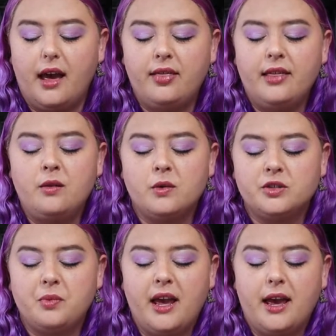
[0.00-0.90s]
and then
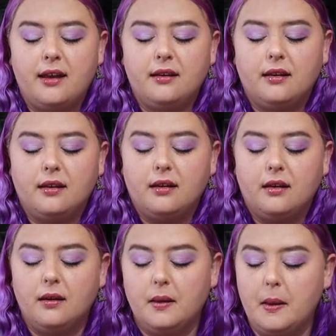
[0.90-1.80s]
wash my hand
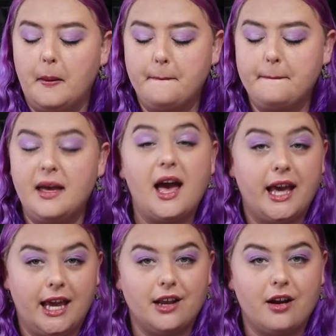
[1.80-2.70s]

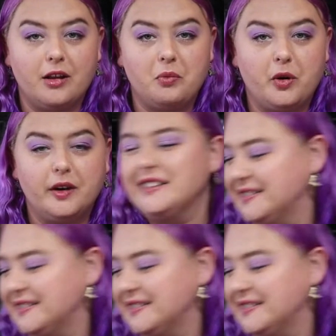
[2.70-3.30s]
and get a cutting board.